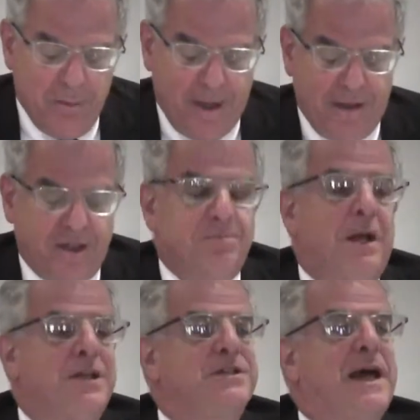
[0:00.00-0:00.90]
But in the
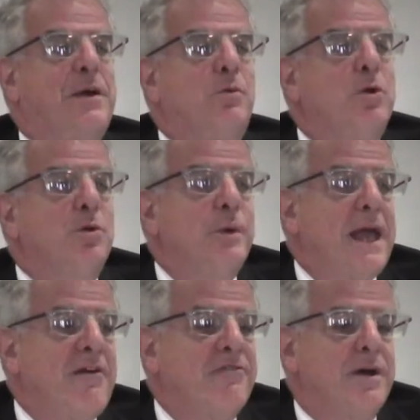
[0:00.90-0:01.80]
small sat world, we
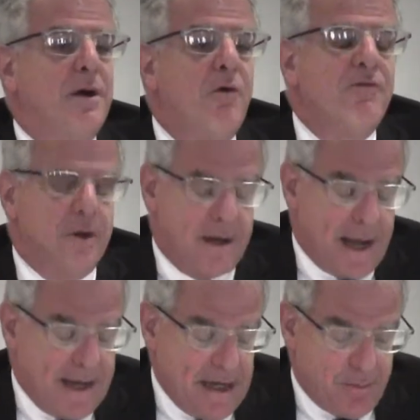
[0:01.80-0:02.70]
have over a
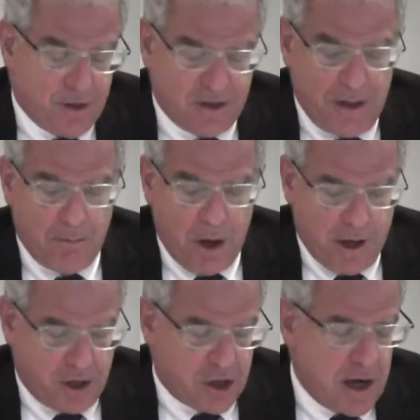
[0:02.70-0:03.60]
90%
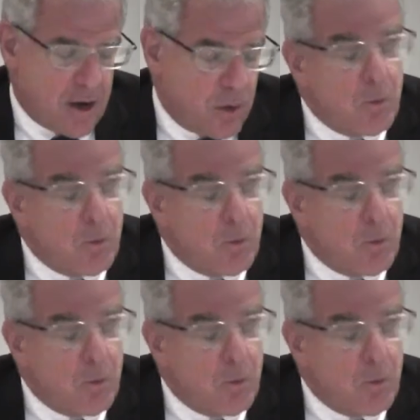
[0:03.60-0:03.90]
market share.